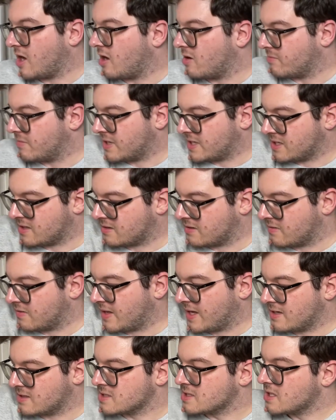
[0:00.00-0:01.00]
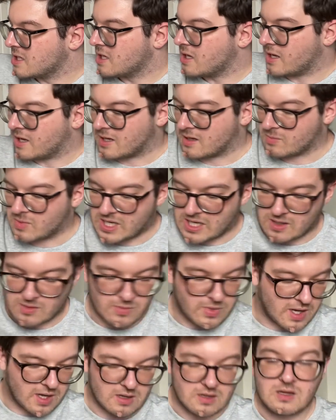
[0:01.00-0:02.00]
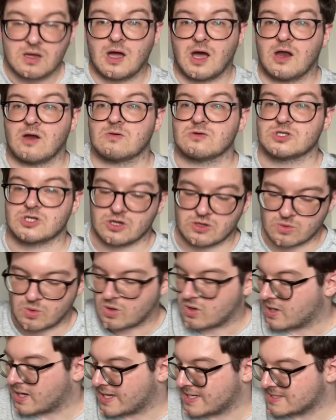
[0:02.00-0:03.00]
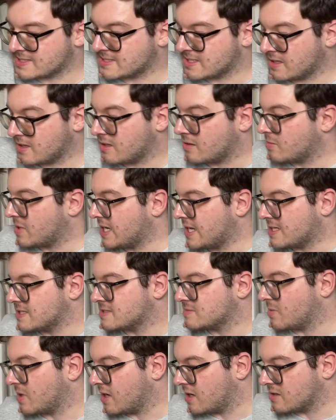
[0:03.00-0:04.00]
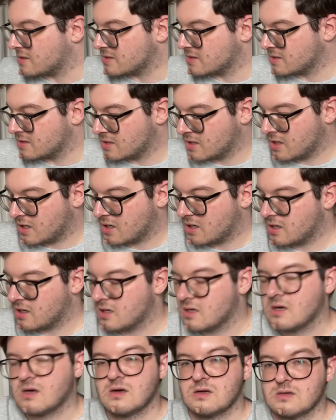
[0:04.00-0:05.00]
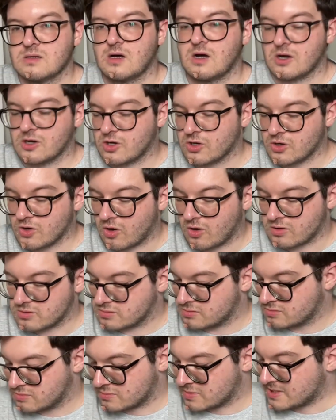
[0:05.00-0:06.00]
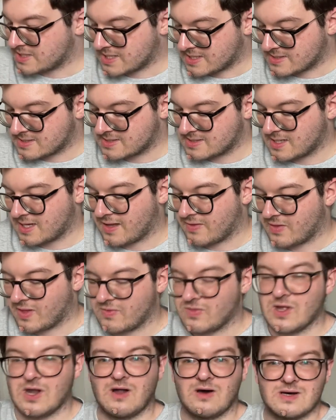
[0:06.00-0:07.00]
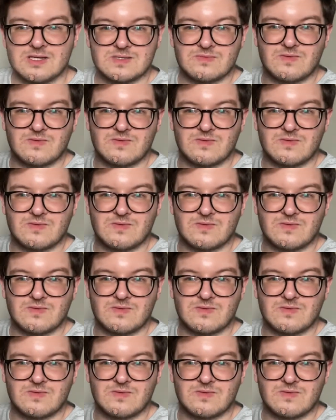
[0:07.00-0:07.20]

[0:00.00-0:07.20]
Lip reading: up better than that in a minute, but and I'll show you on mate in a minute, but I could not resist. And then the last